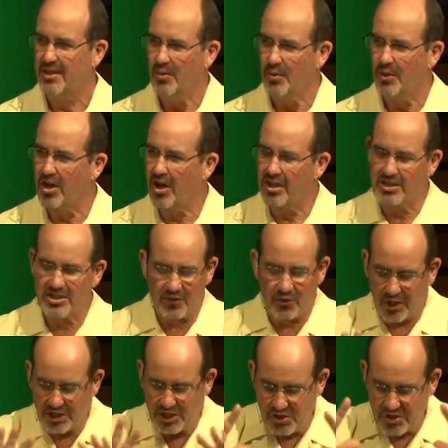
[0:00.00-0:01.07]
regardless of
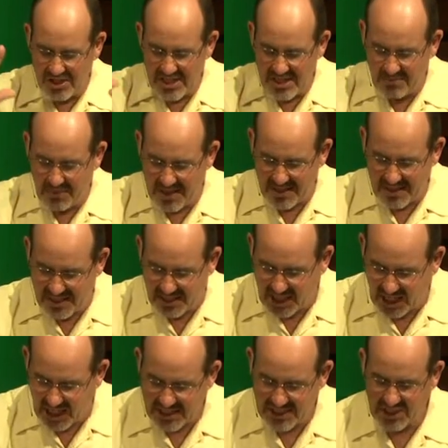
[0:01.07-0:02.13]
what you think might, the
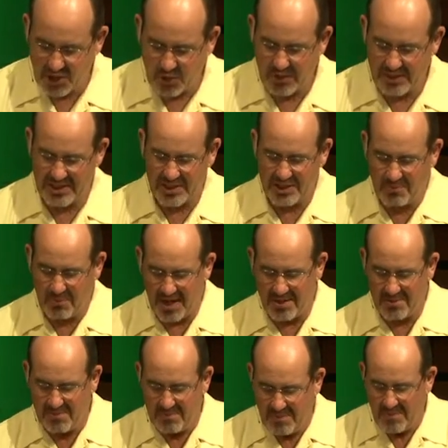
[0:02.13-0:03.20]
consequences might
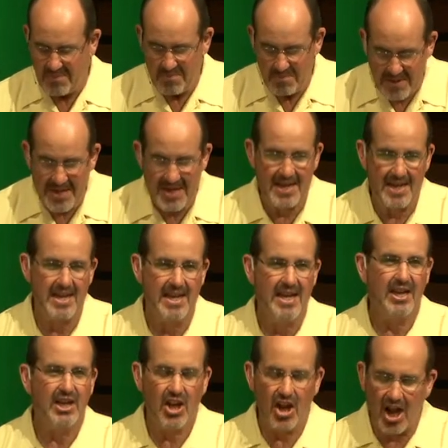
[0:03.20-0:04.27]
be,
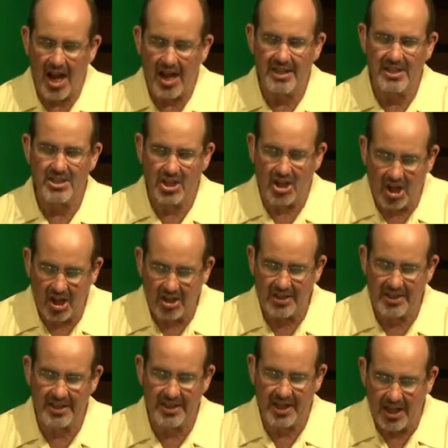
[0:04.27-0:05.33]
God is
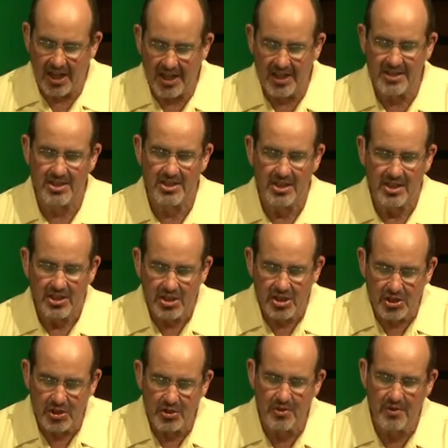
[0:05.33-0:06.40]
calling us
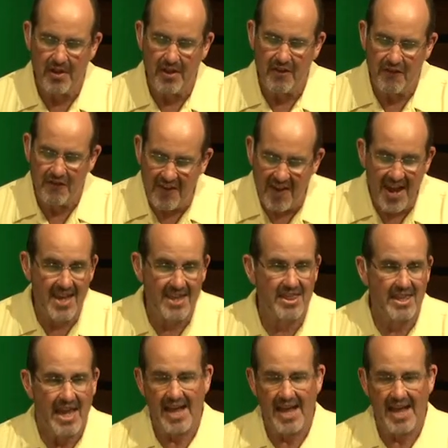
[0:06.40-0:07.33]
to faith.